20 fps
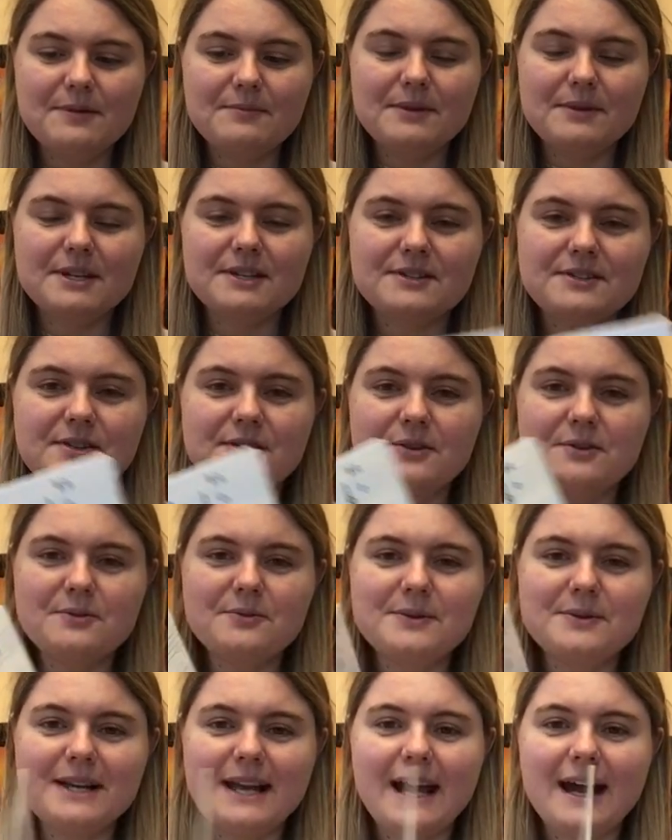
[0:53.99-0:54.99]
So
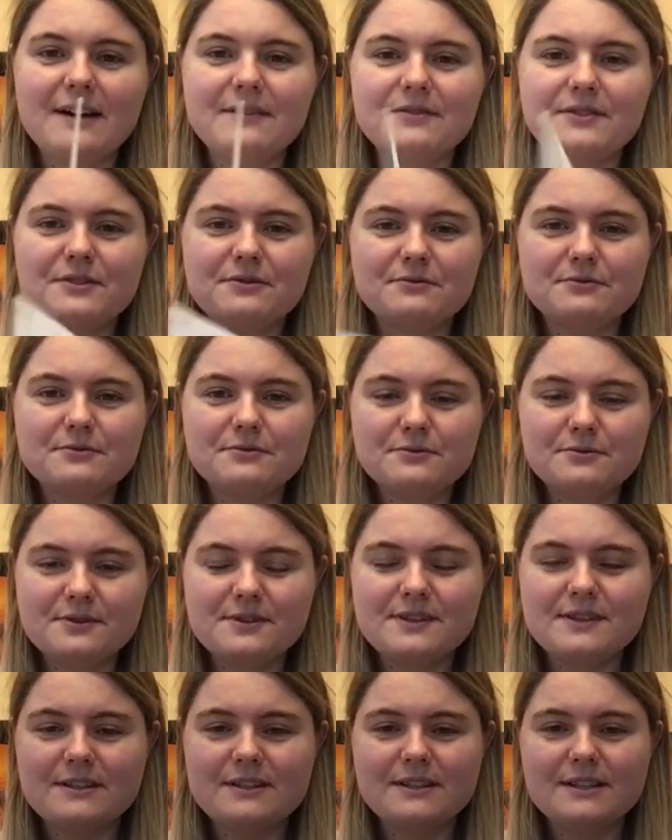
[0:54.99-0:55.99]
we have the
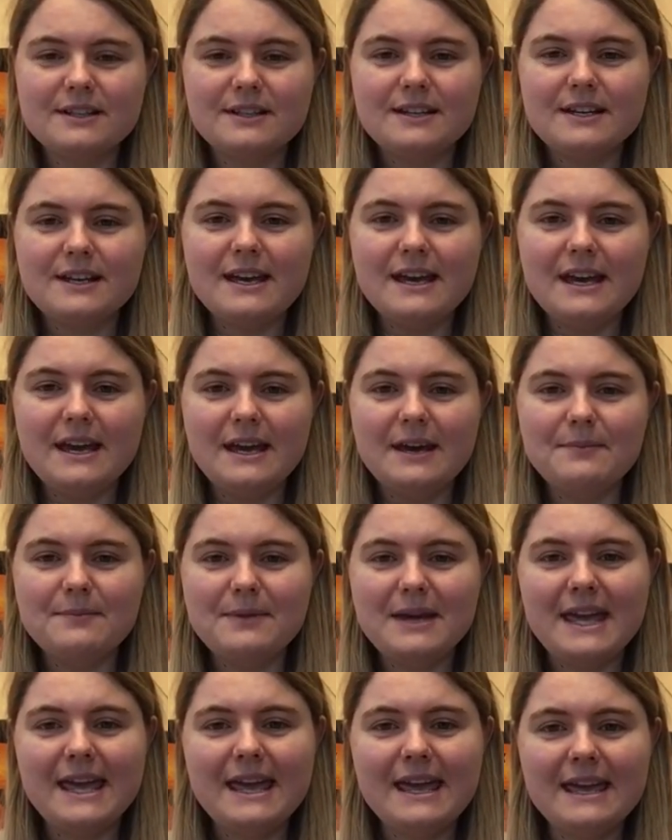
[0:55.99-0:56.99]
rules
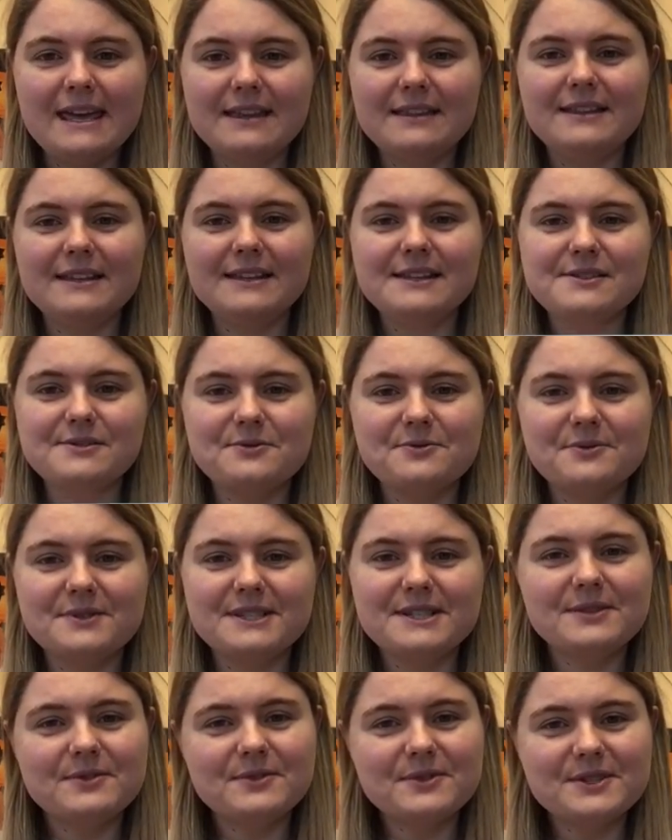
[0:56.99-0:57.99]
here. These are all the
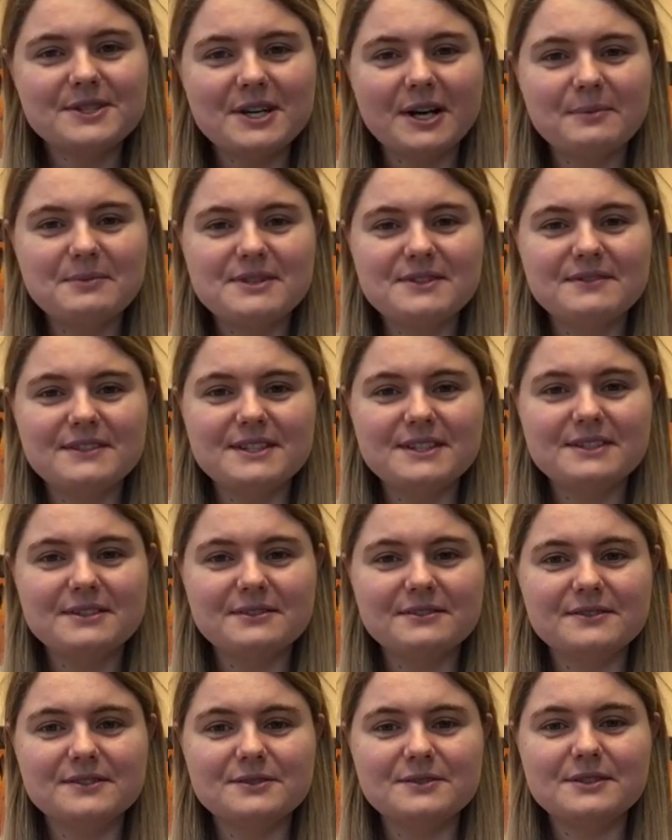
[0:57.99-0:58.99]
different types of
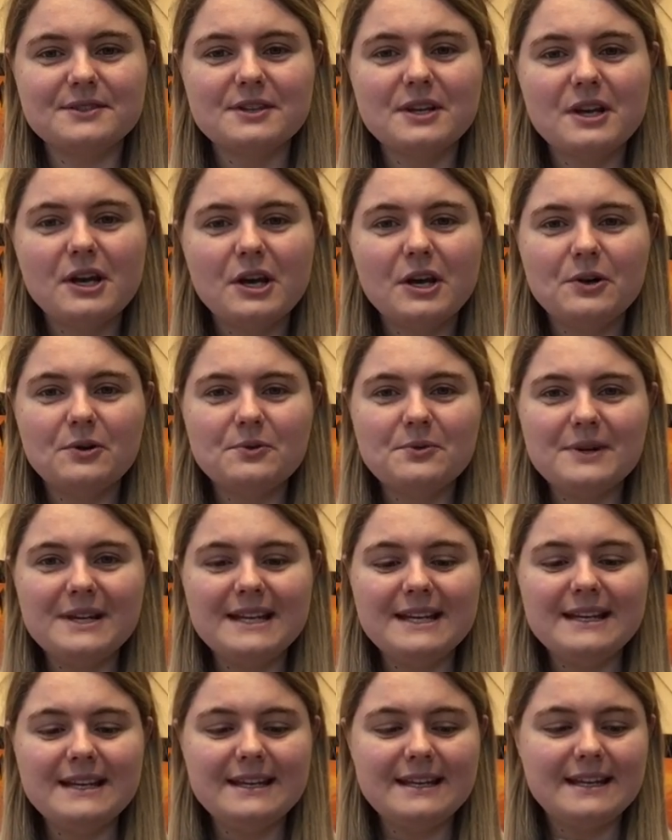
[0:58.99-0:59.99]
intervals
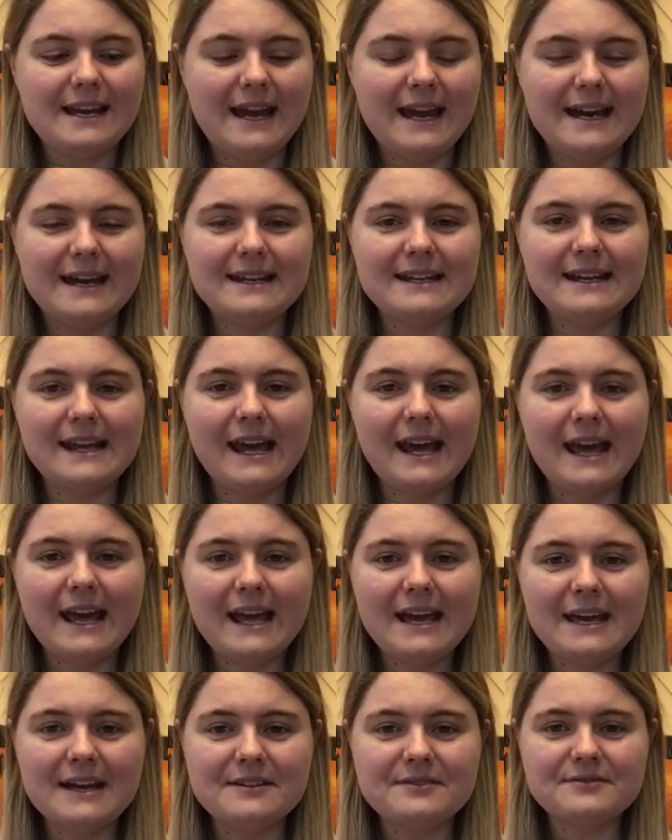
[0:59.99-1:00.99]
we can
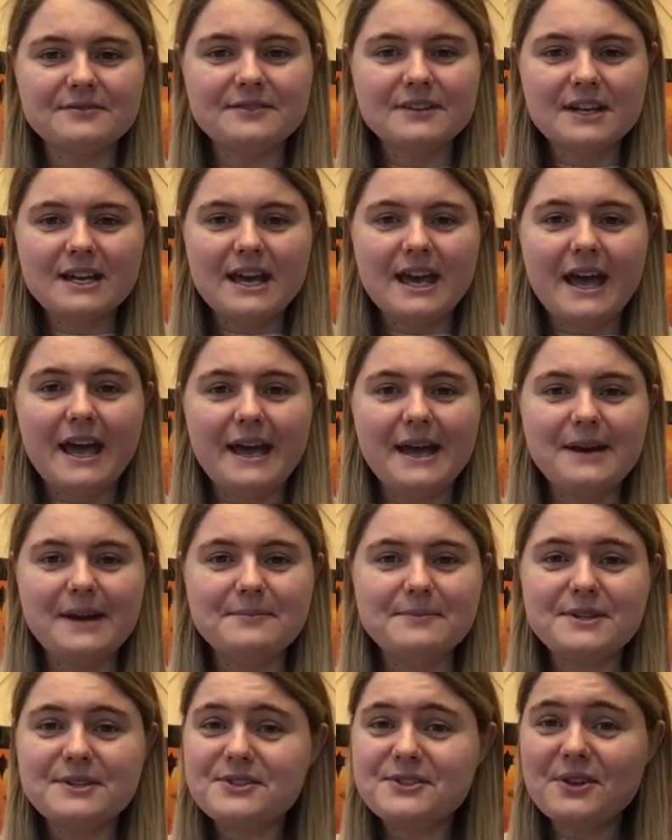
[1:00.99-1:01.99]

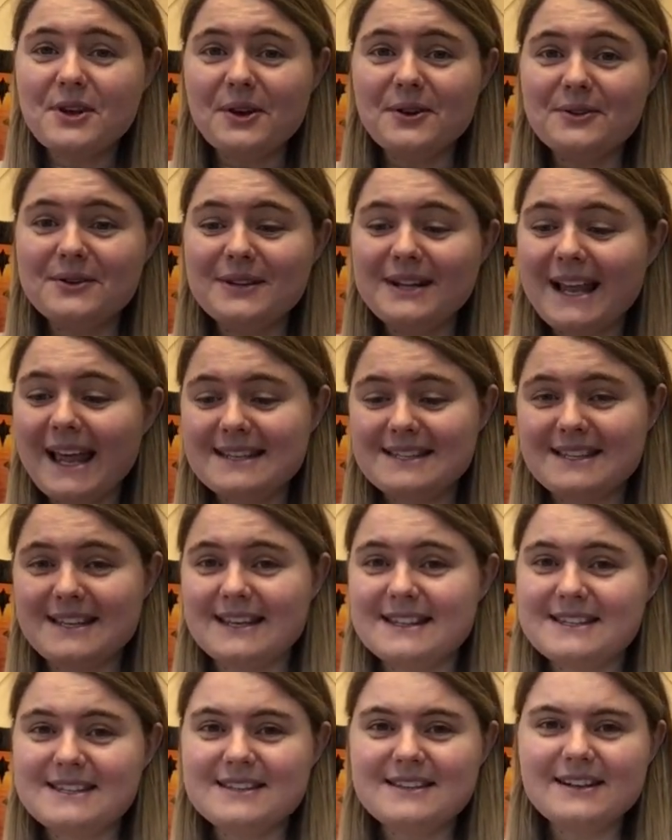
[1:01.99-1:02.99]
have. So let's get
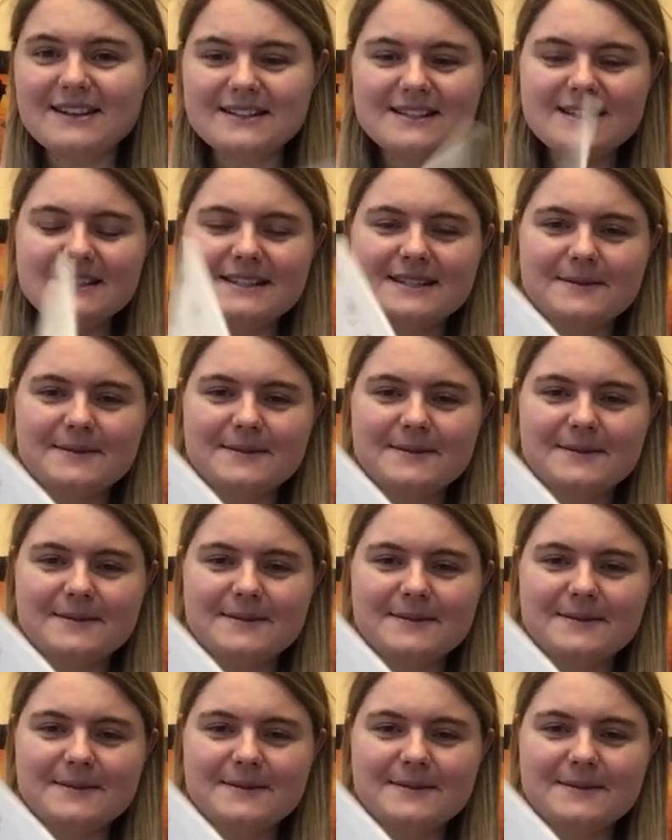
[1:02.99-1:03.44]
started